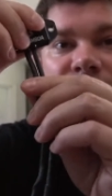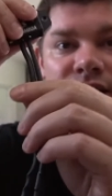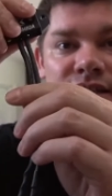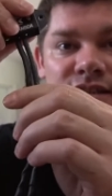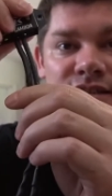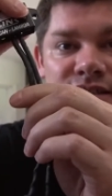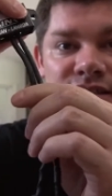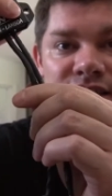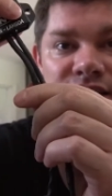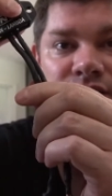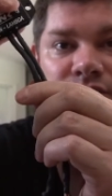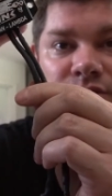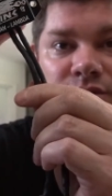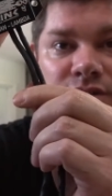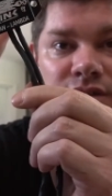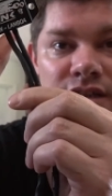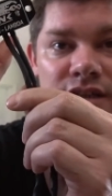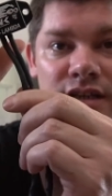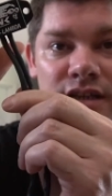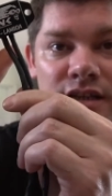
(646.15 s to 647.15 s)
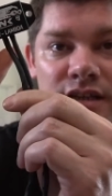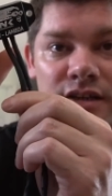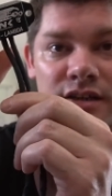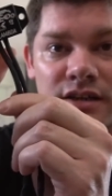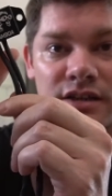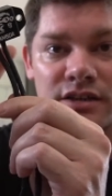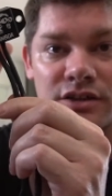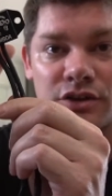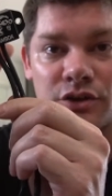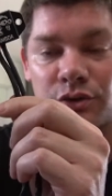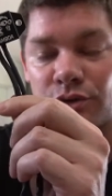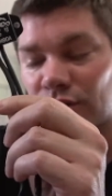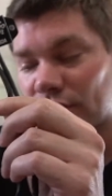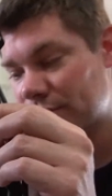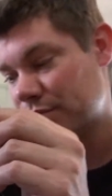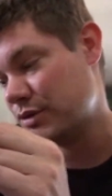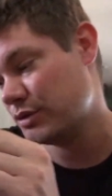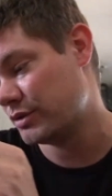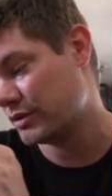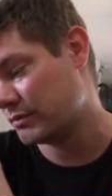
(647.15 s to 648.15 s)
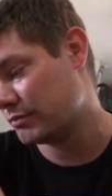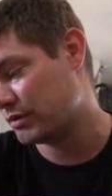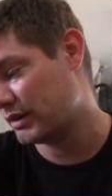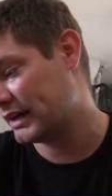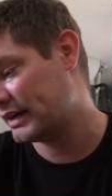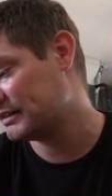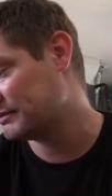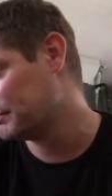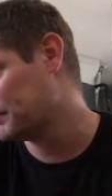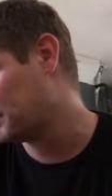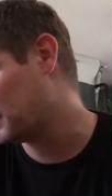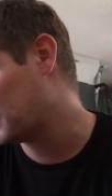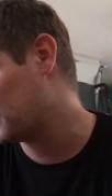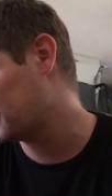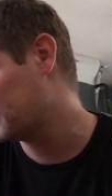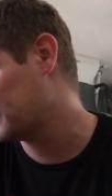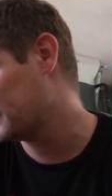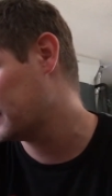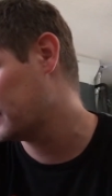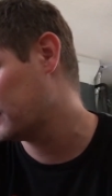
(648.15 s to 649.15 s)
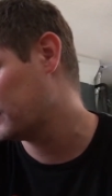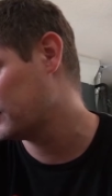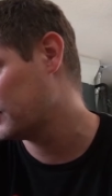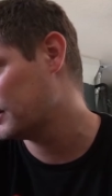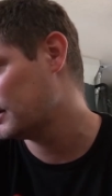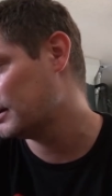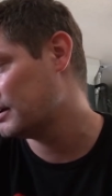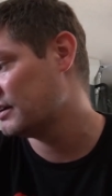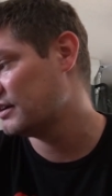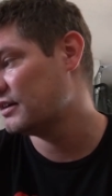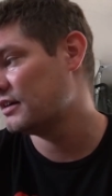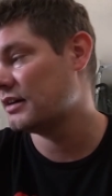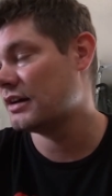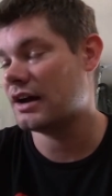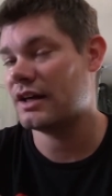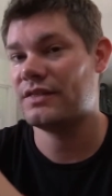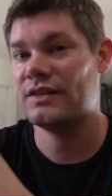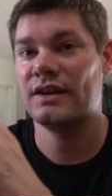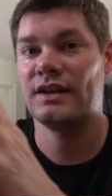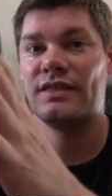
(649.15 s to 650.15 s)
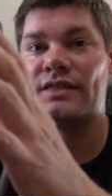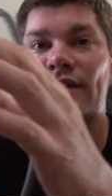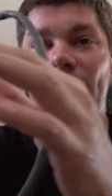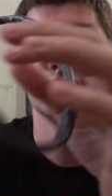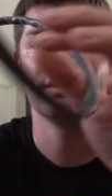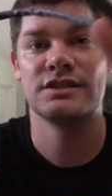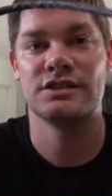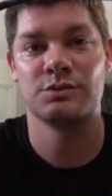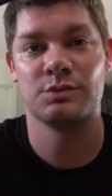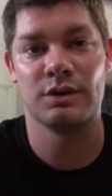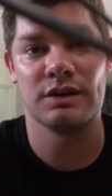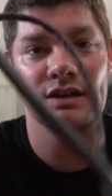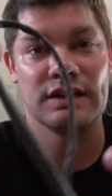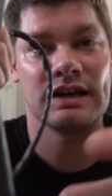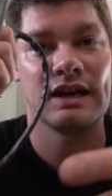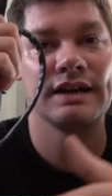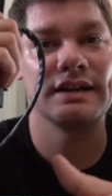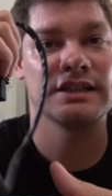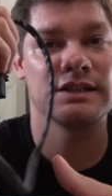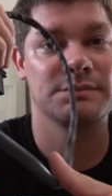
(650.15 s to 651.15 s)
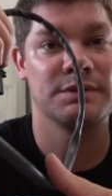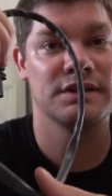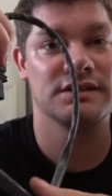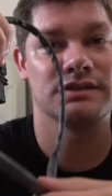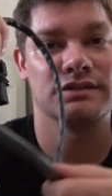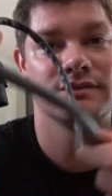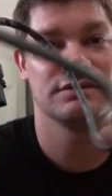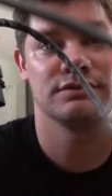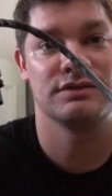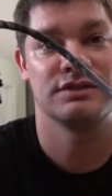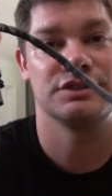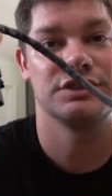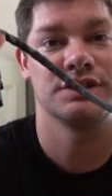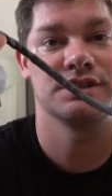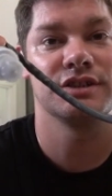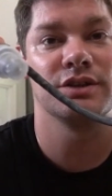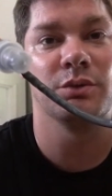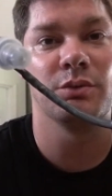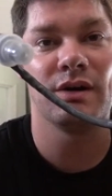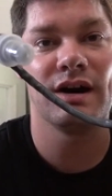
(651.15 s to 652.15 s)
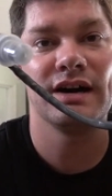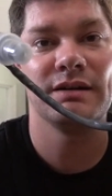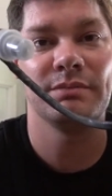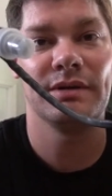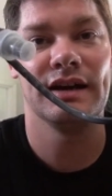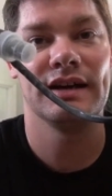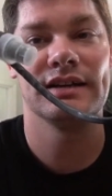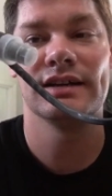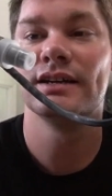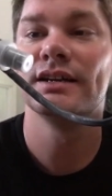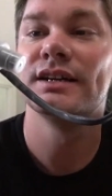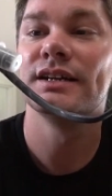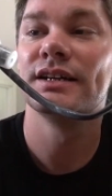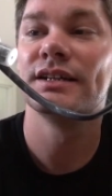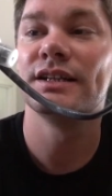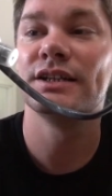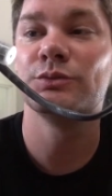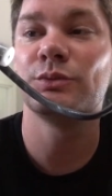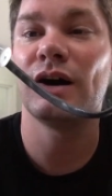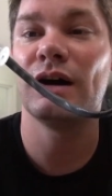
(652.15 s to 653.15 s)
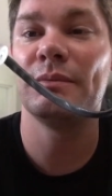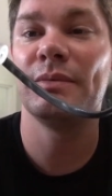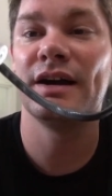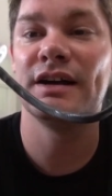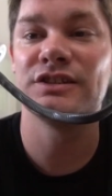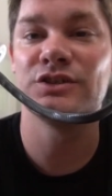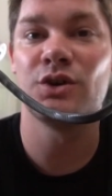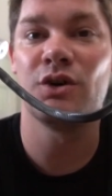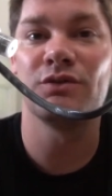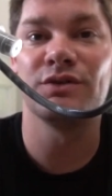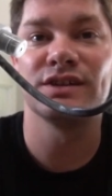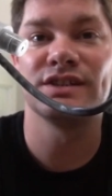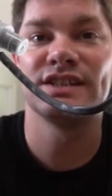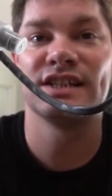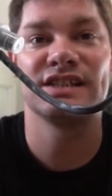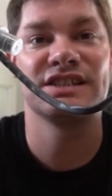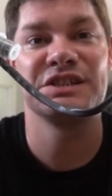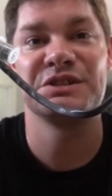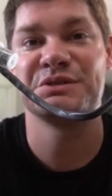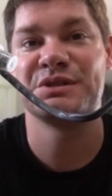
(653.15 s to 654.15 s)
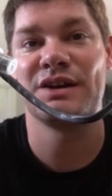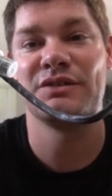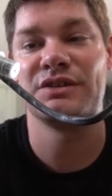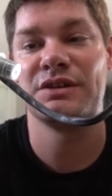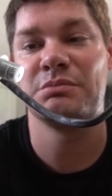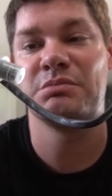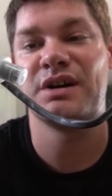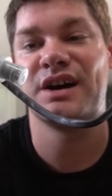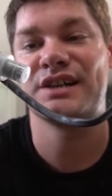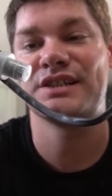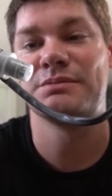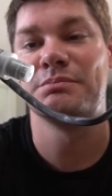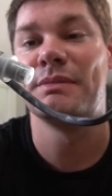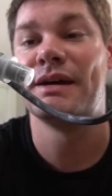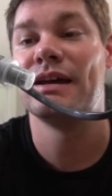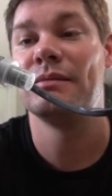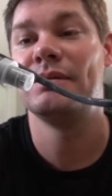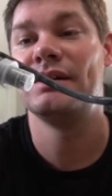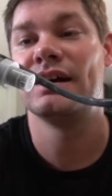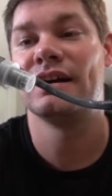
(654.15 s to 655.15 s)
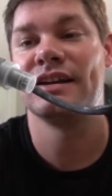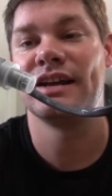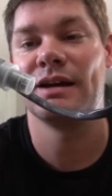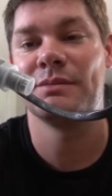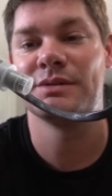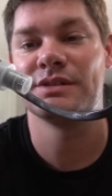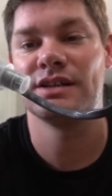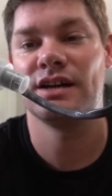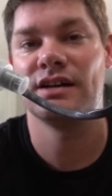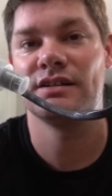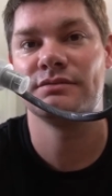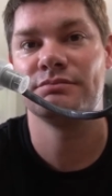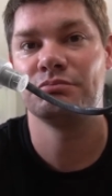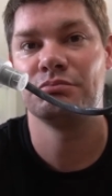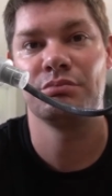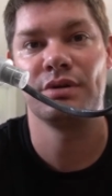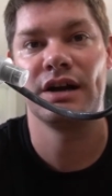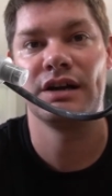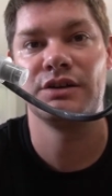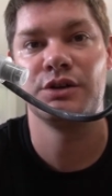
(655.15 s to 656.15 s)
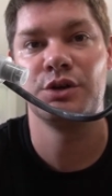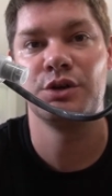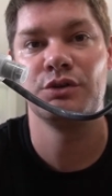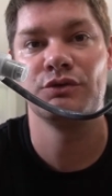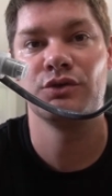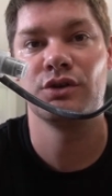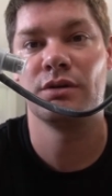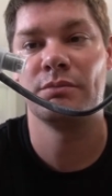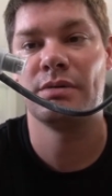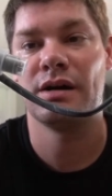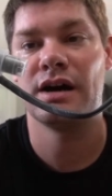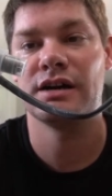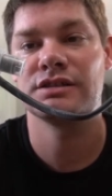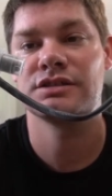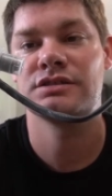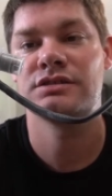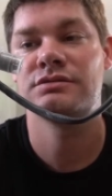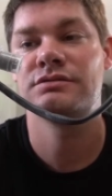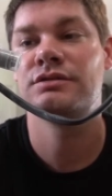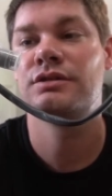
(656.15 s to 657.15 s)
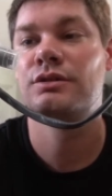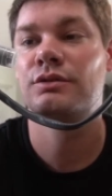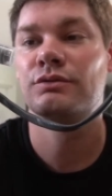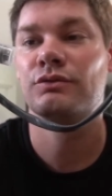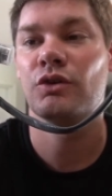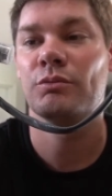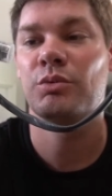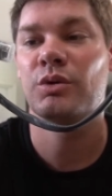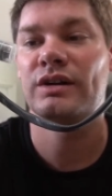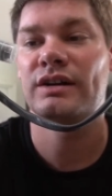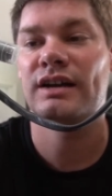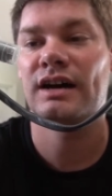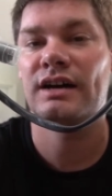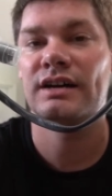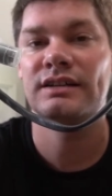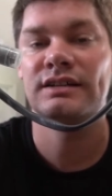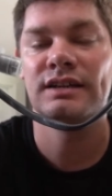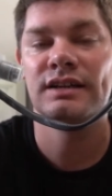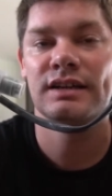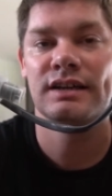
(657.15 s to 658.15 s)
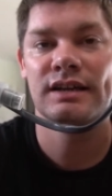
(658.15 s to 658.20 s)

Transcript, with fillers: like a sealed little computer brain part in there. I think this is what got expensive, just the wideband. These widebands go for 60, 70 bucks maybe on Amazon, brand new for a Bosch 4.9.